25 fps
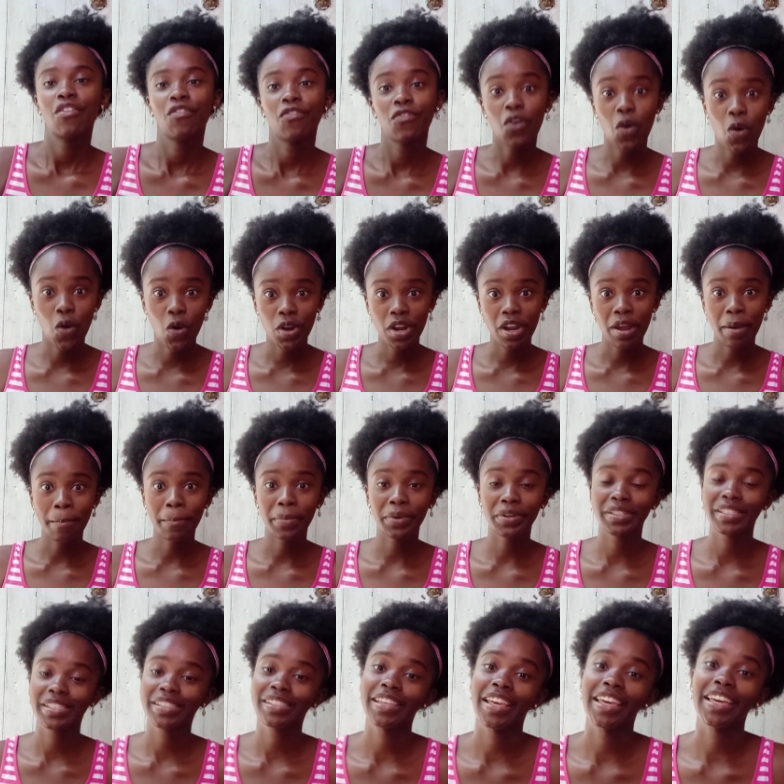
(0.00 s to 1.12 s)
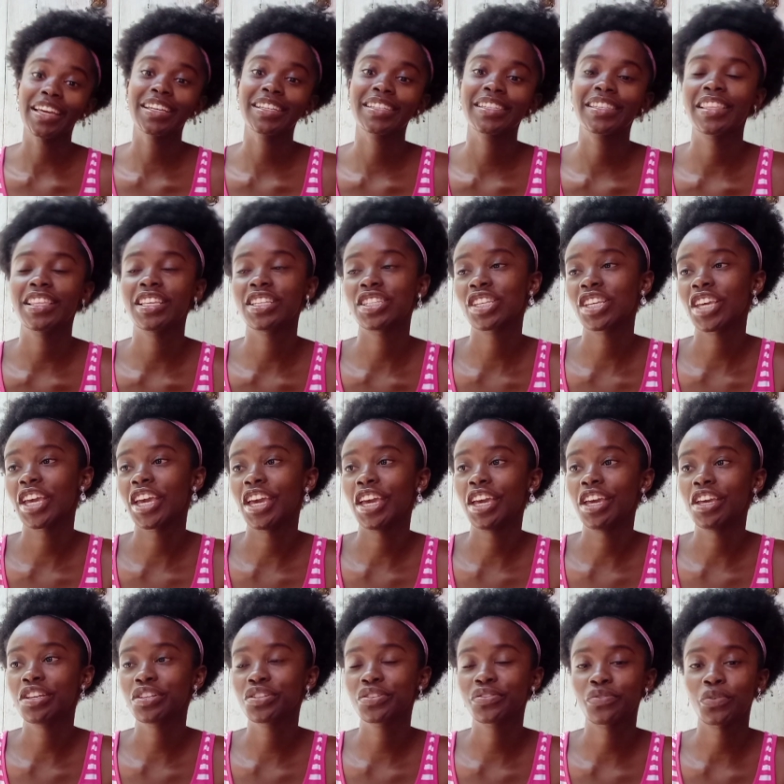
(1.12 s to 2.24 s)
For number 6, this
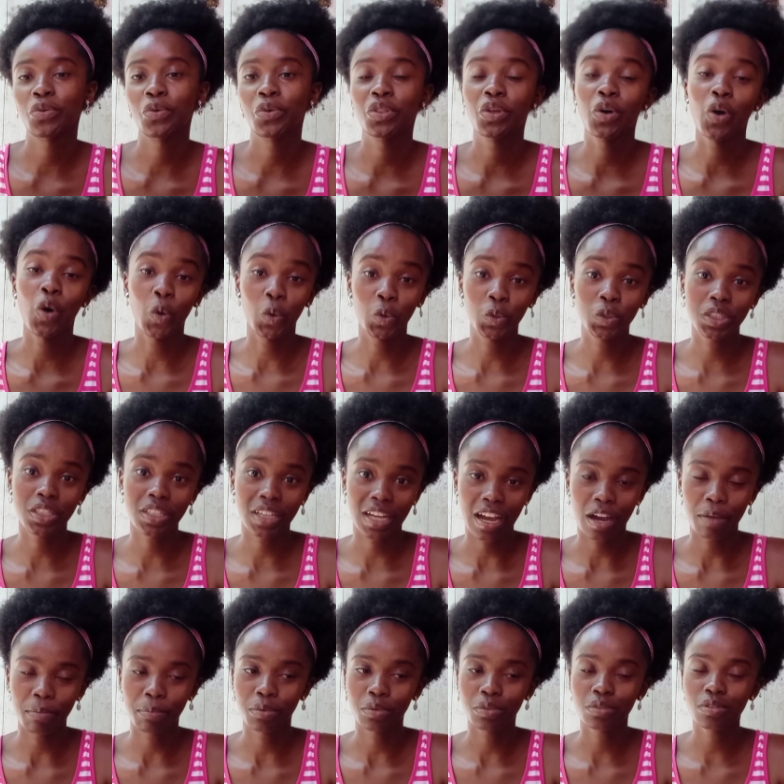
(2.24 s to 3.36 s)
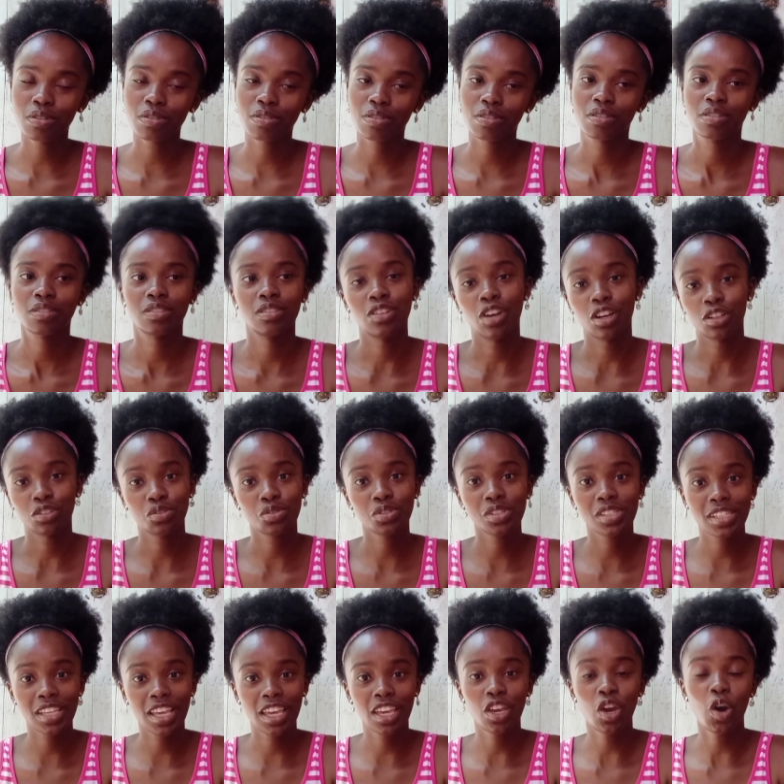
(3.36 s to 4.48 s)
is for the older couples. Not to
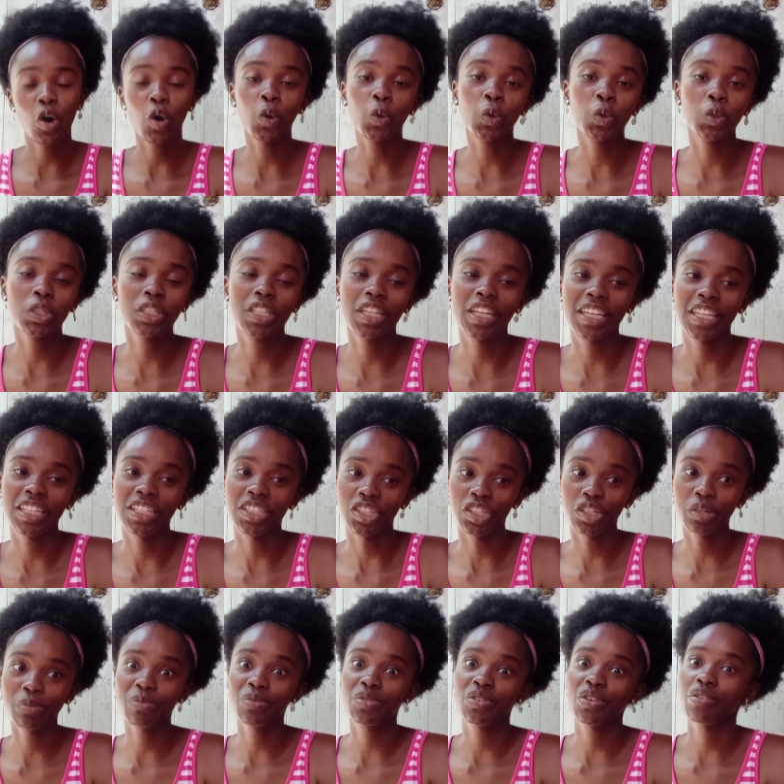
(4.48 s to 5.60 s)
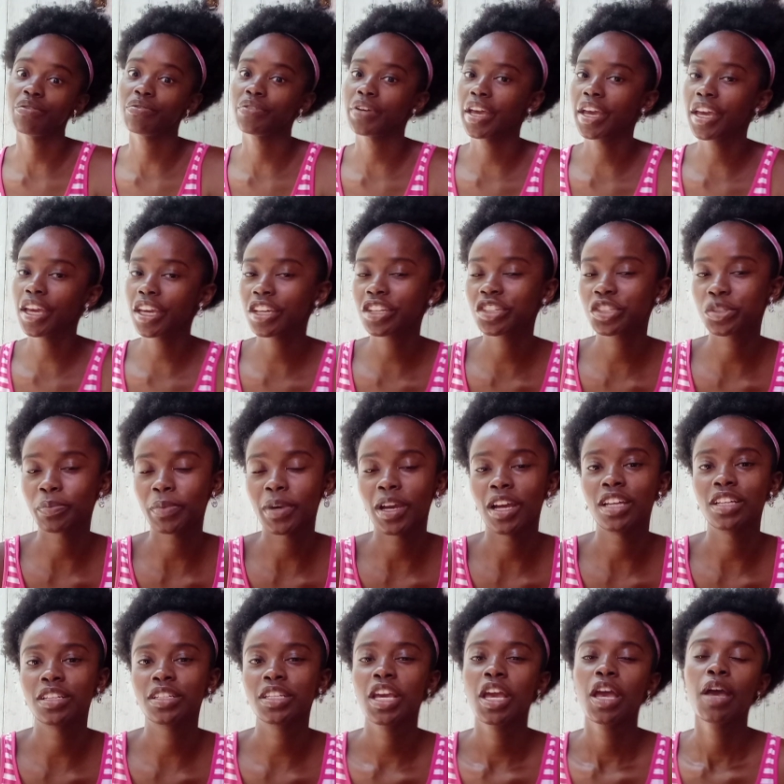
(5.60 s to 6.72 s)
say older in terms of age,
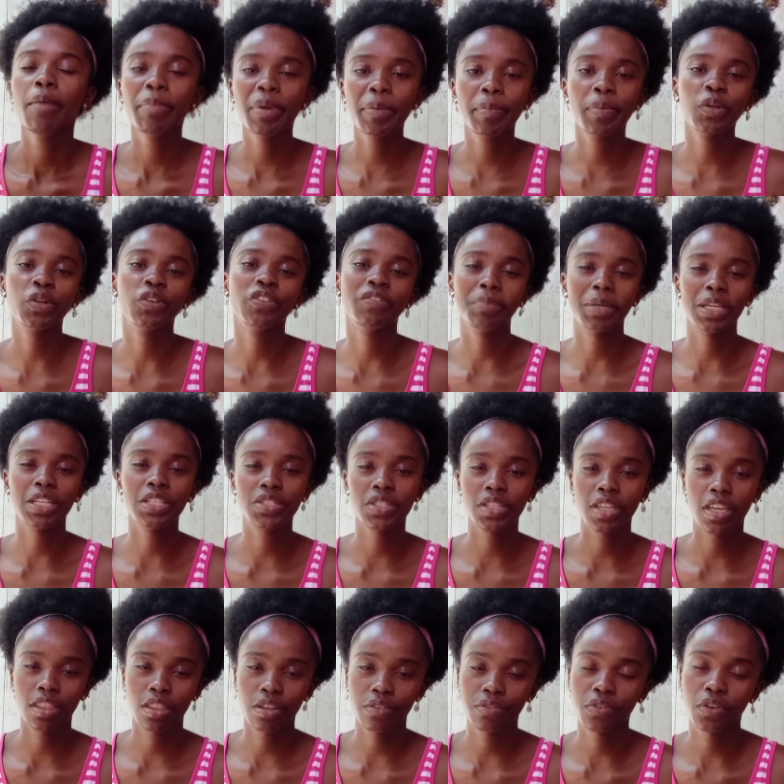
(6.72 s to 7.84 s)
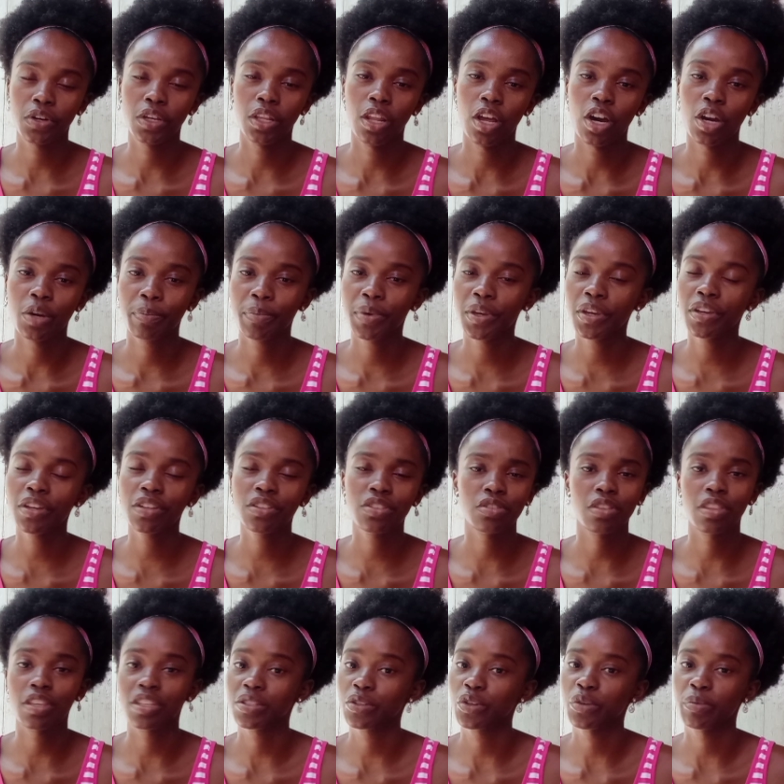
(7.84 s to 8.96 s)
but people who've been together for a long period. So
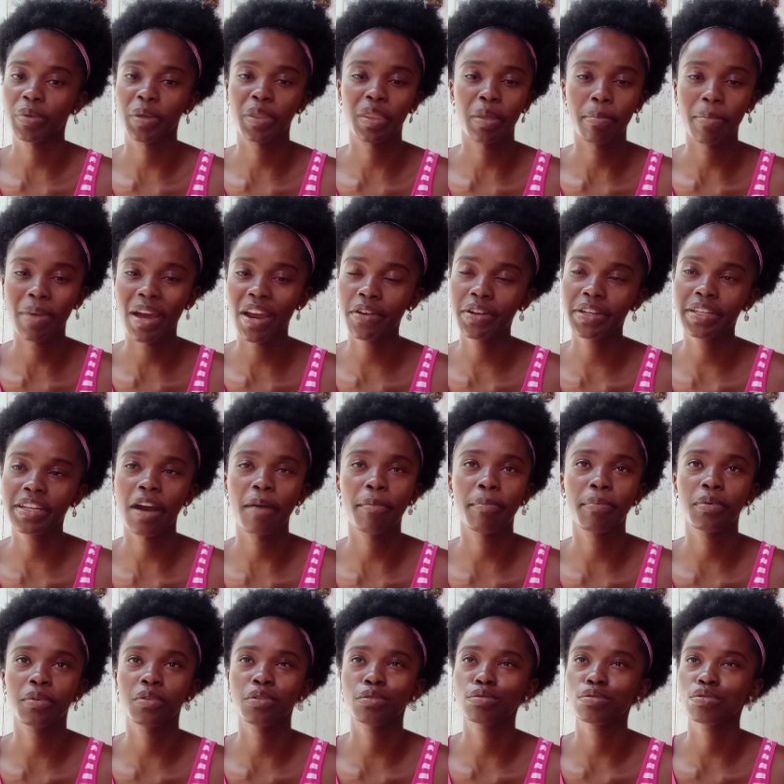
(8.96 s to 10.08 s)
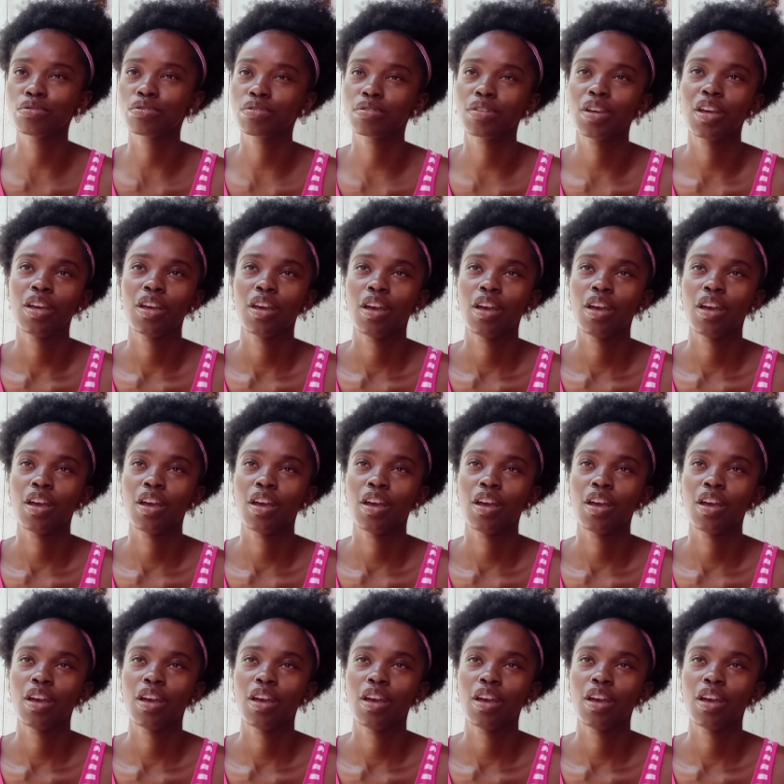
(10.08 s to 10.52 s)
this could be the married couples,